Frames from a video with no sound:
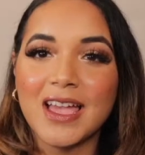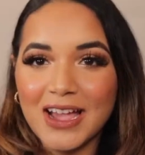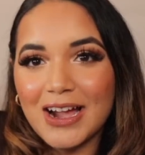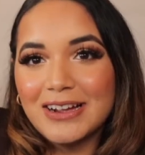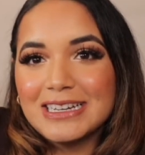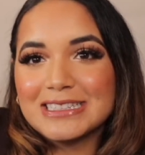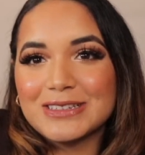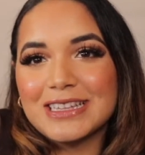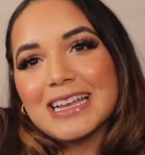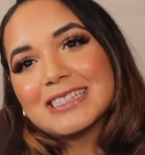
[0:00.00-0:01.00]
Alright, so
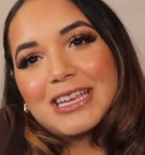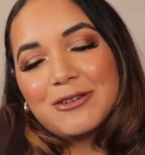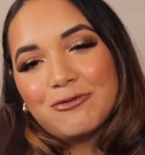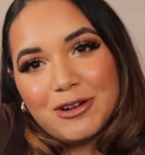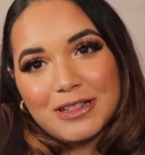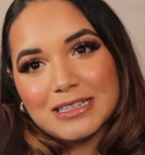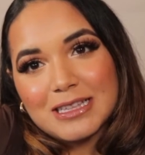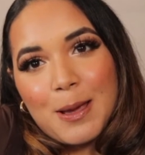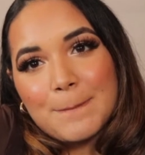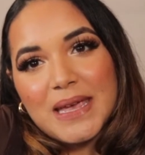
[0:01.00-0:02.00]
that is it for this
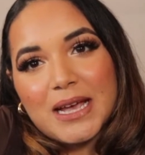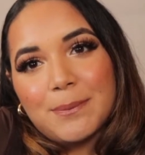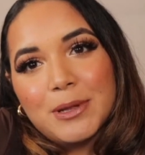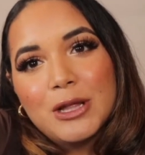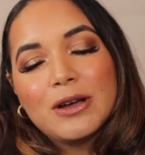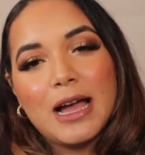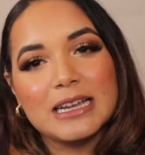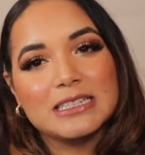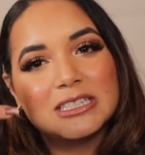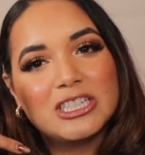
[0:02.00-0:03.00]
makeup look. I
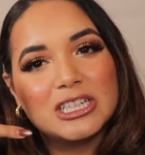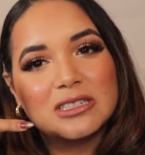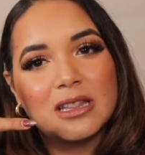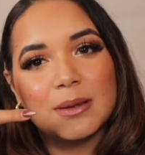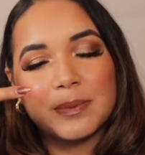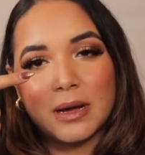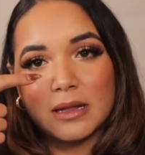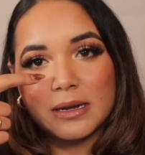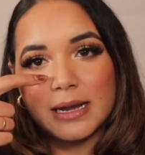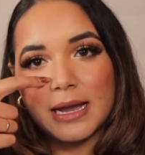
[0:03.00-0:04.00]
did change the lip
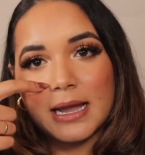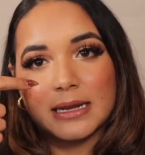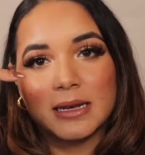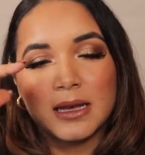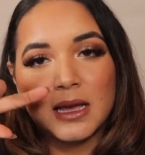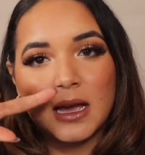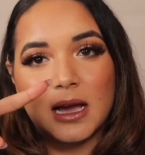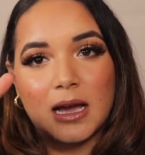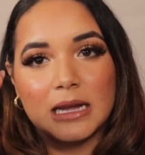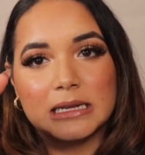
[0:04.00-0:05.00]
color, and
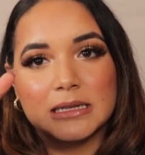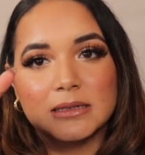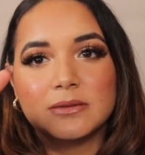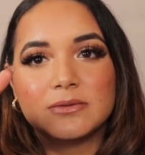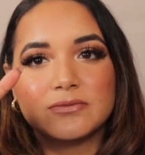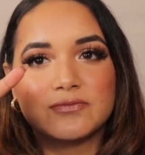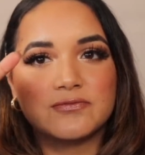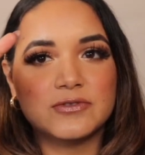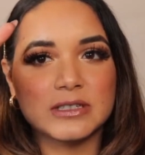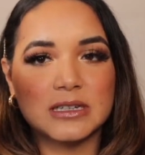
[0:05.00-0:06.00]
I
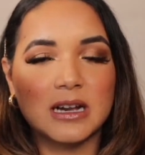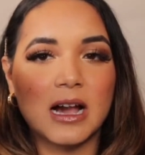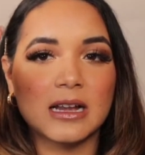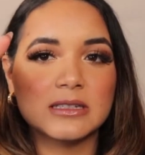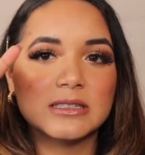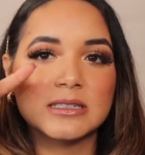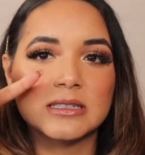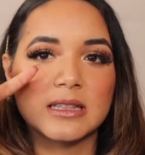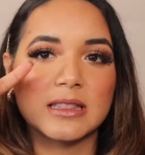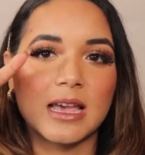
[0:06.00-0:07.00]
forgot
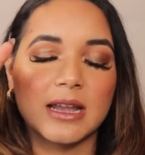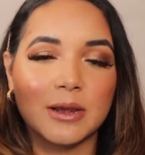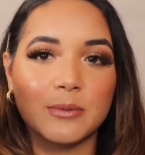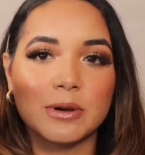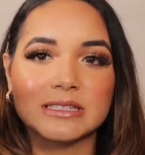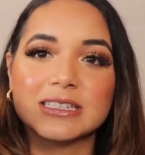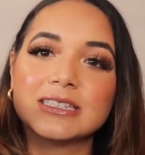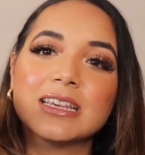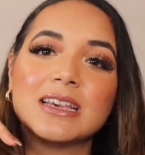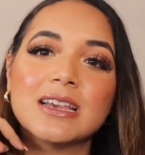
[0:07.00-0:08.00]
that it
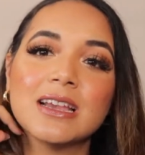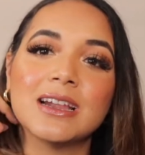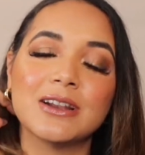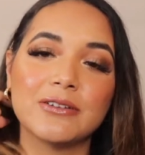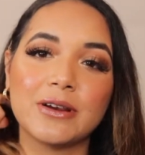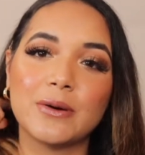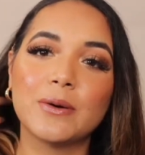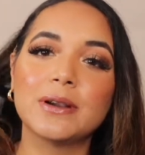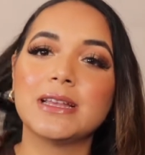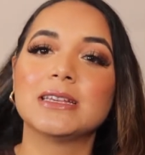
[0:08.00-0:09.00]
wasn't
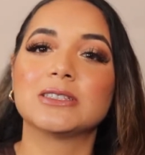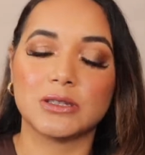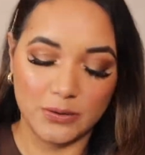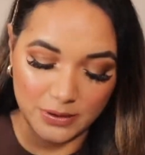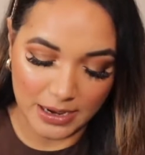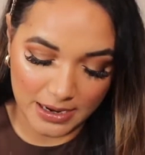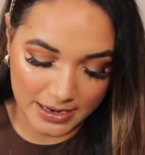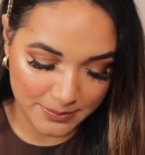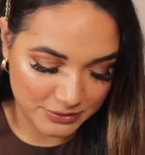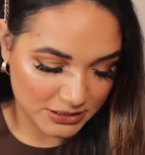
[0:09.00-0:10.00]
recording, so
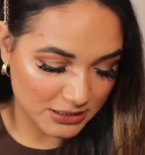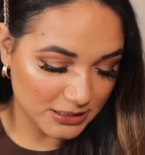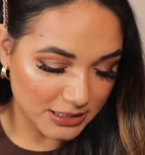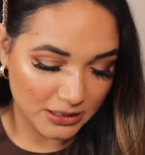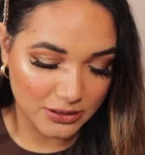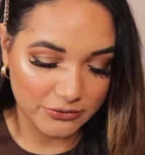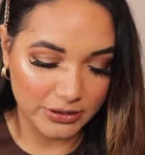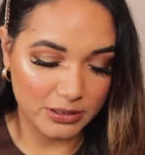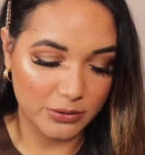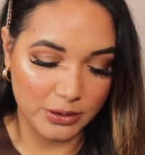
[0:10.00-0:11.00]
I'm just gonna tell you real
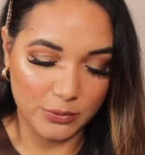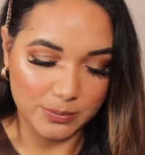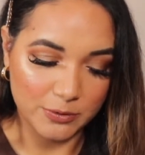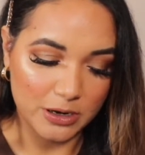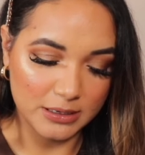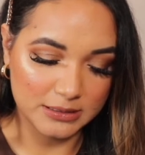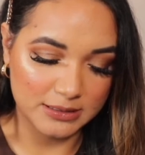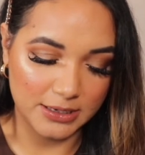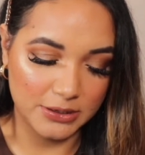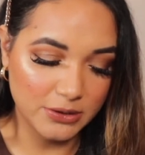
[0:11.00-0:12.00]
quick what products
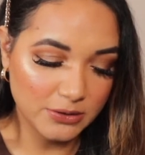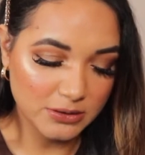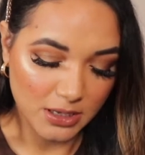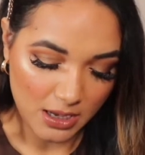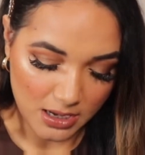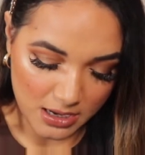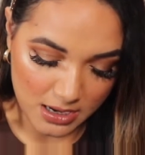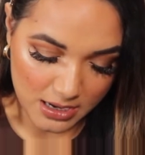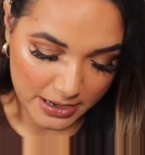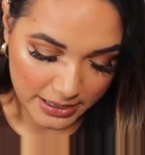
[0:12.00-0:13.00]
I use.
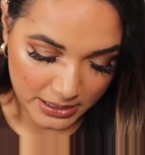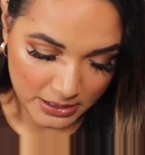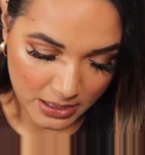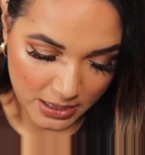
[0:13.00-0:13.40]
I